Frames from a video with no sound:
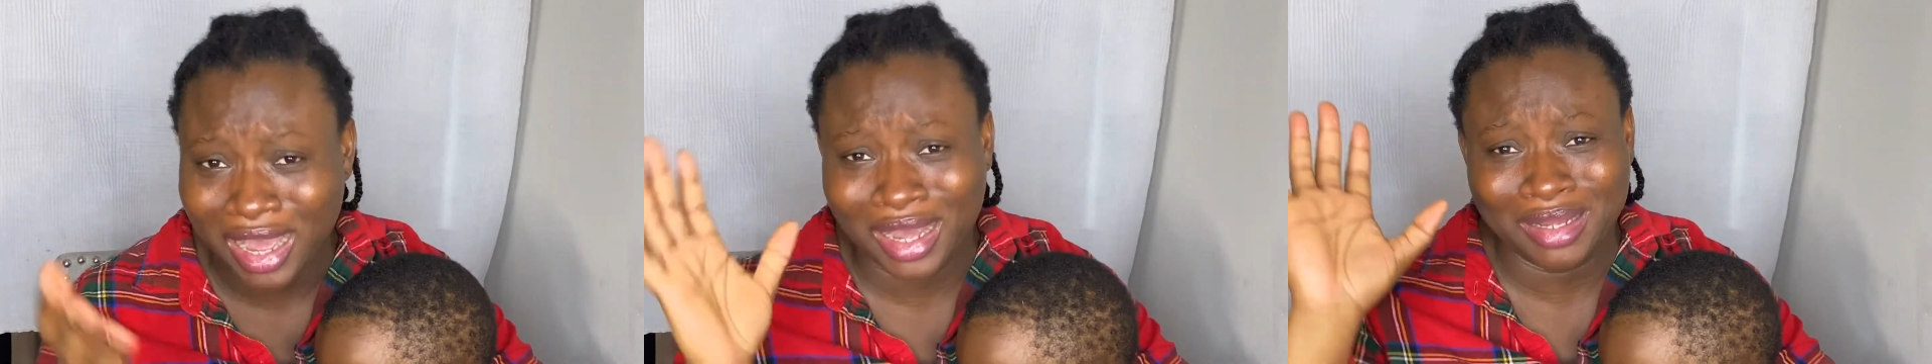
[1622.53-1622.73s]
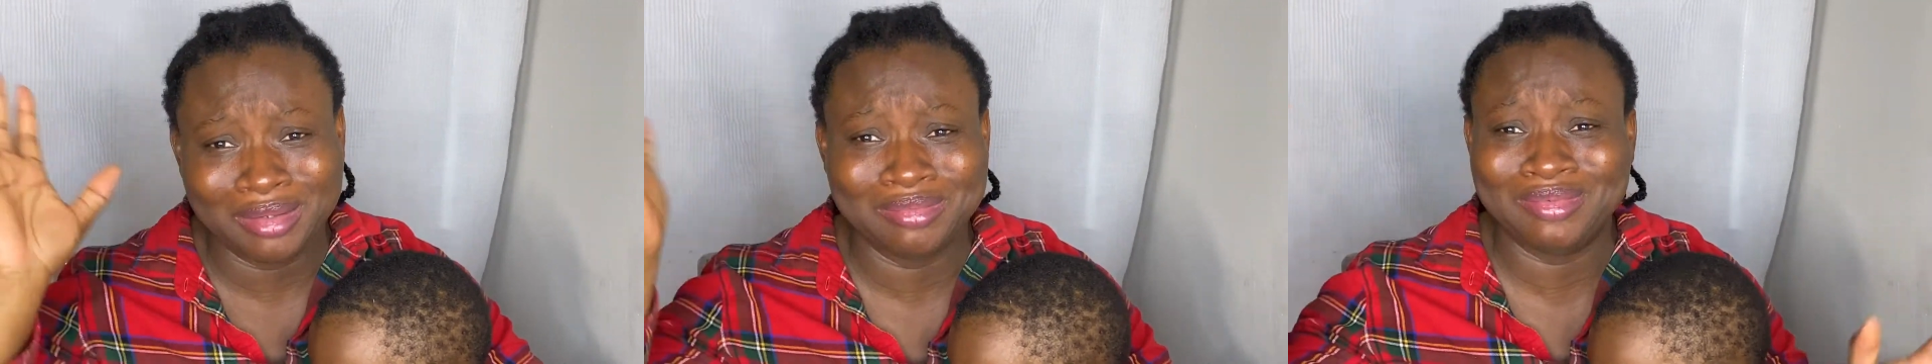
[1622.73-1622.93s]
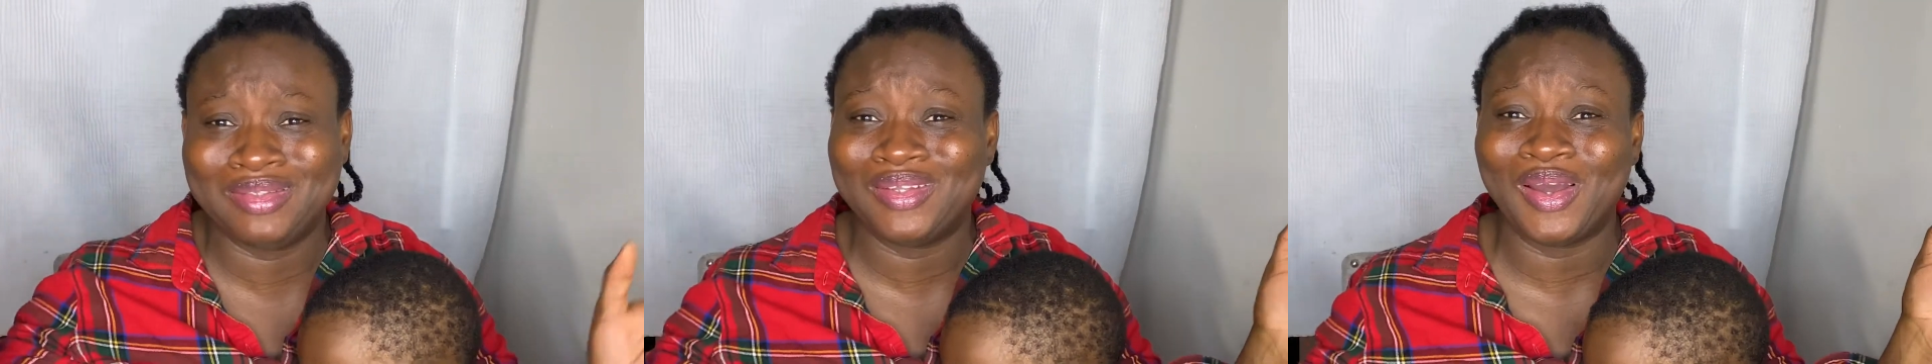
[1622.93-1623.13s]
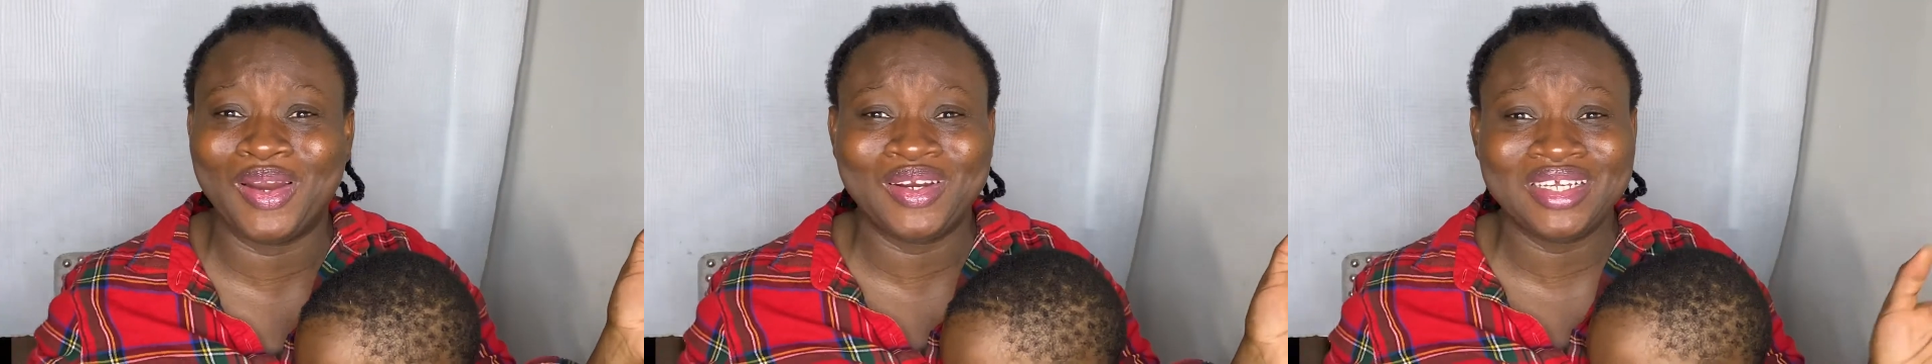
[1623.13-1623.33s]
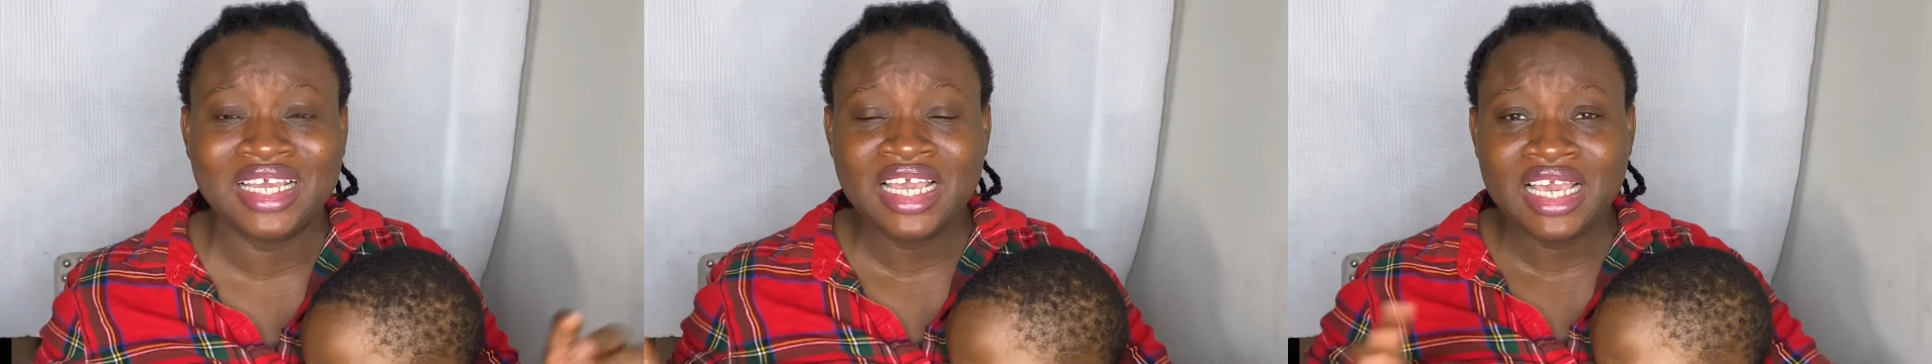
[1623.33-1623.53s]
I'm
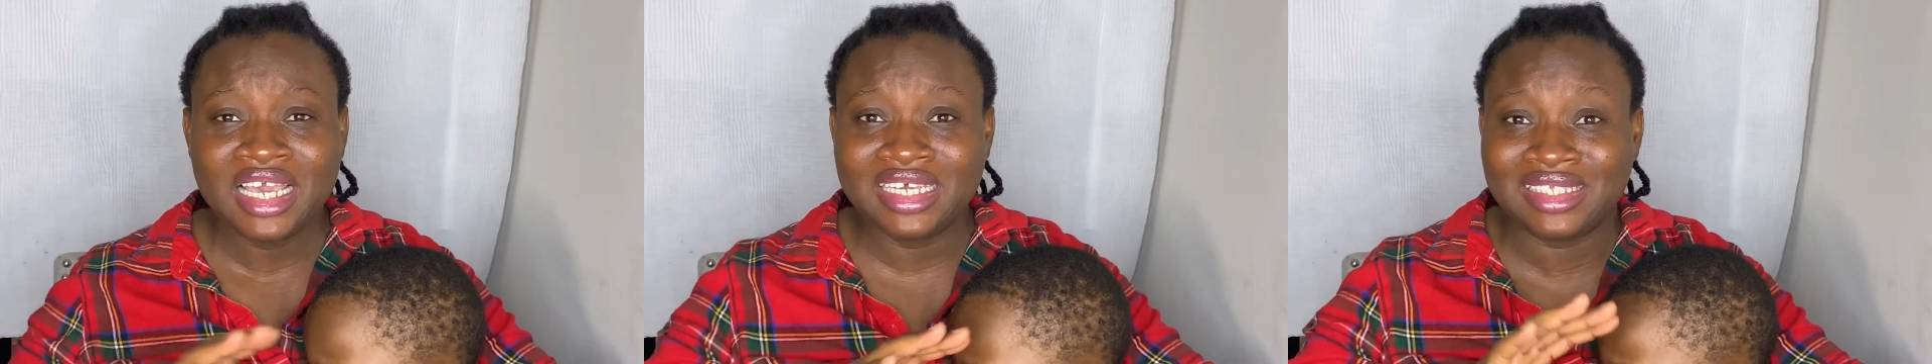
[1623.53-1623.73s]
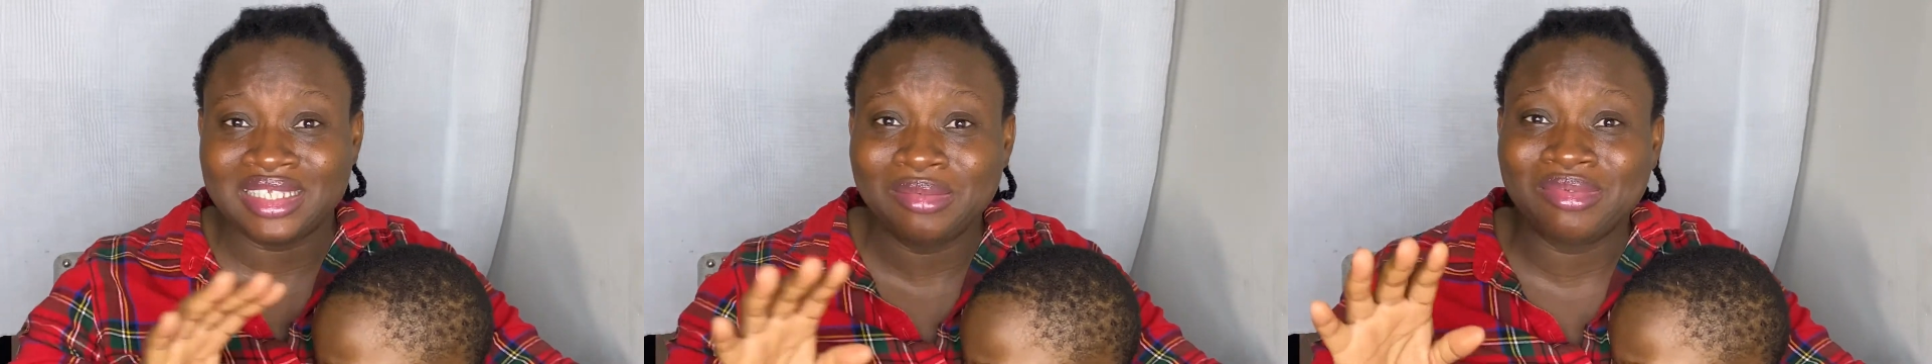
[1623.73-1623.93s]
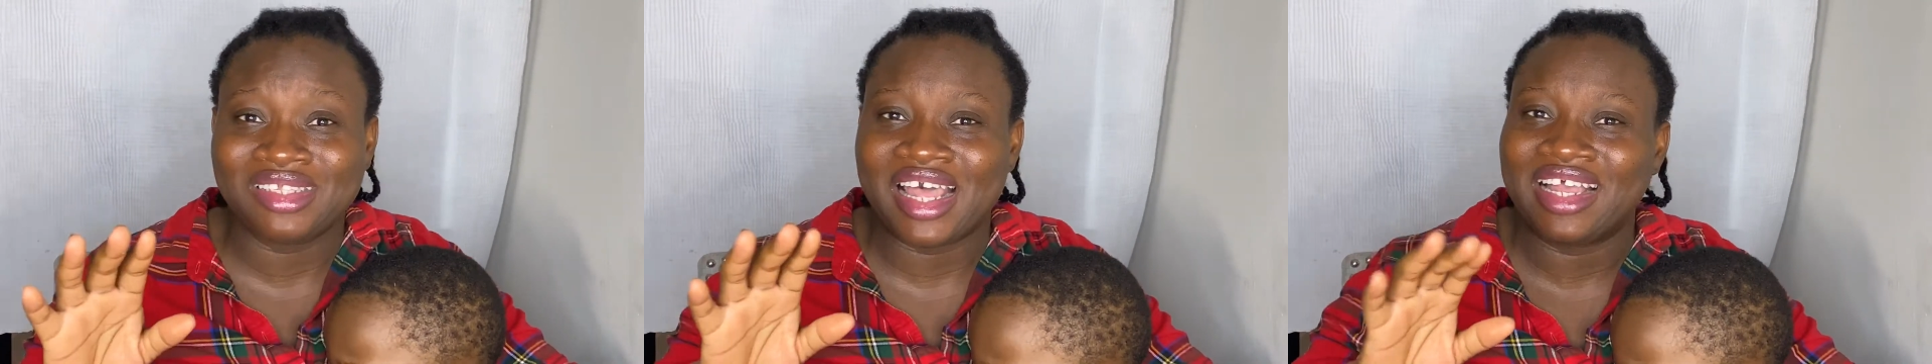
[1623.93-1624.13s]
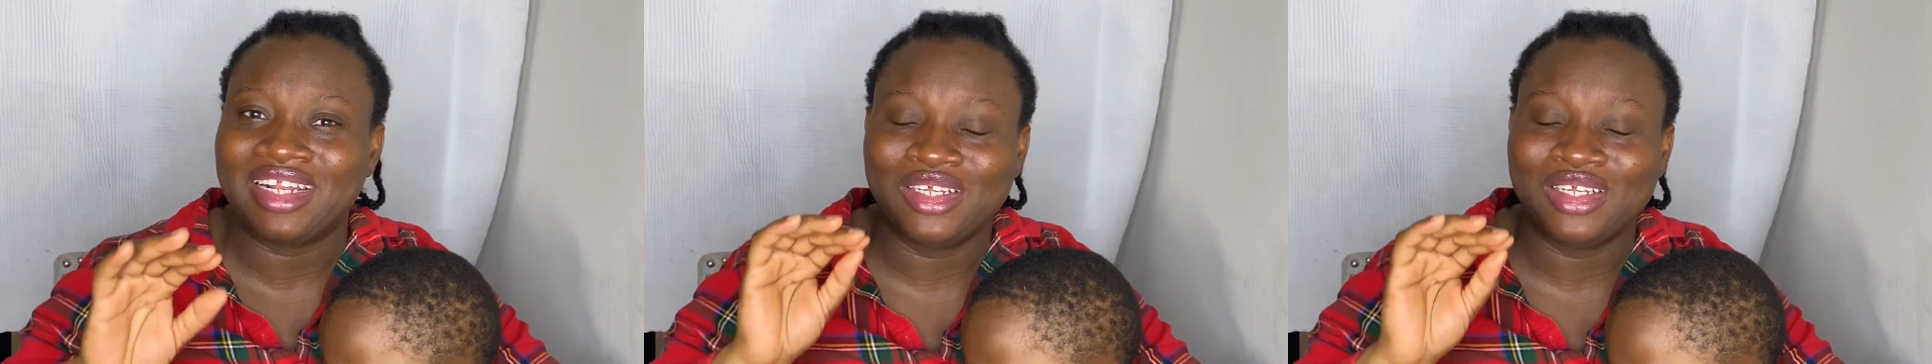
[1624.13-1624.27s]
sorry. It seems like